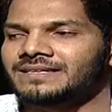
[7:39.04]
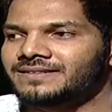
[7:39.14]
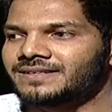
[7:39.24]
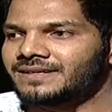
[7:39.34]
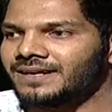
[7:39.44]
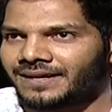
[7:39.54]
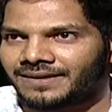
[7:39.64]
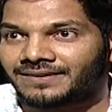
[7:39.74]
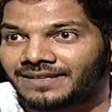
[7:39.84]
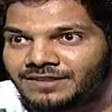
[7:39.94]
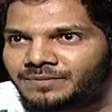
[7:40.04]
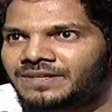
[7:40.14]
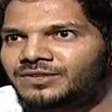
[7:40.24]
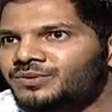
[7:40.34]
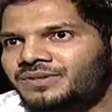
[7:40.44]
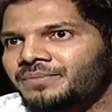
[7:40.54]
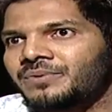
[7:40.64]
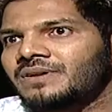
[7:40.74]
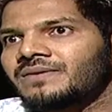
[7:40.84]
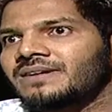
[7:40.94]
see he is being so
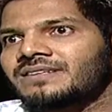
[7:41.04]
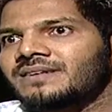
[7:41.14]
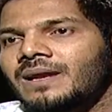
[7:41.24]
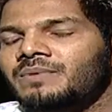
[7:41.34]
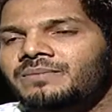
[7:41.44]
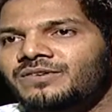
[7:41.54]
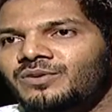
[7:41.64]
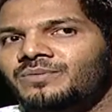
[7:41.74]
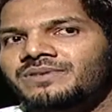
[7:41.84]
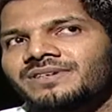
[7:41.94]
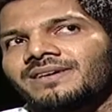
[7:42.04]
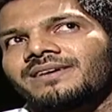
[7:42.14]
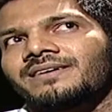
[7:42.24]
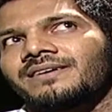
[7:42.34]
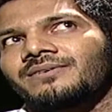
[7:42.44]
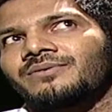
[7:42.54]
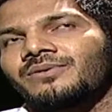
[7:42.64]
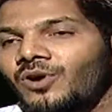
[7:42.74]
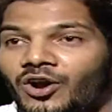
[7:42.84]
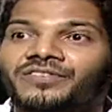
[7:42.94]
supportive and he is helping me so much and naaku
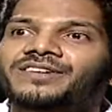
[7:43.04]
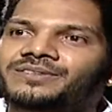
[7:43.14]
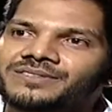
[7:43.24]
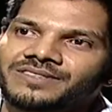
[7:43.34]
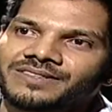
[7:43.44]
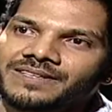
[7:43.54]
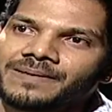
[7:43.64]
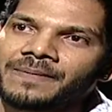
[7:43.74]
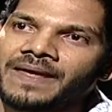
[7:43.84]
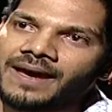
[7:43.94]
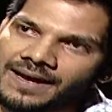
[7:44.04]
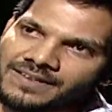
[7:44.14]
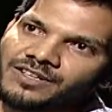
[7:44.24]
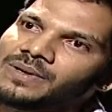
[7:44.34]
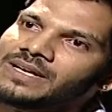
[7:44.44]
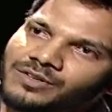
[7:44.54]
confidence vachesindi and that's when he